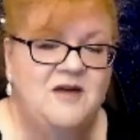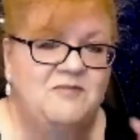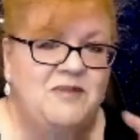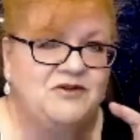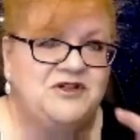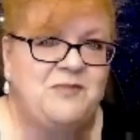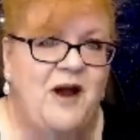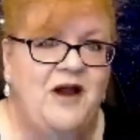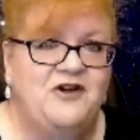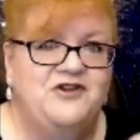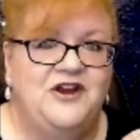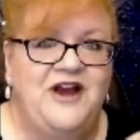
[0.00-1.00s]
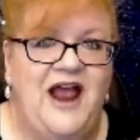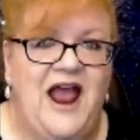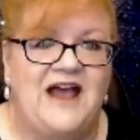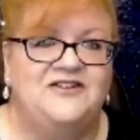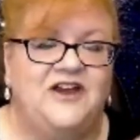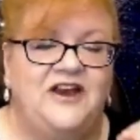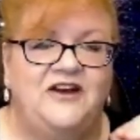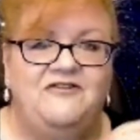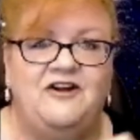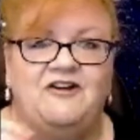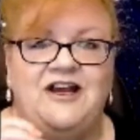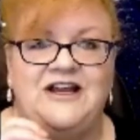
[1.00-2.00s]
but responder's going to ask it in a
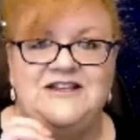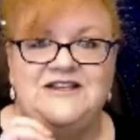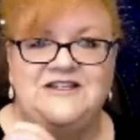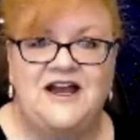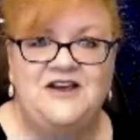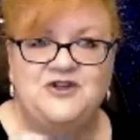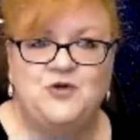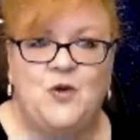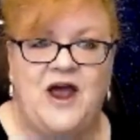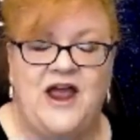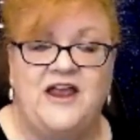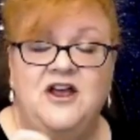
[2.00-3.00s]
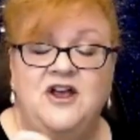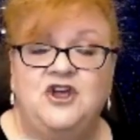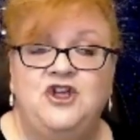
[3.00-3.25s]
very concise way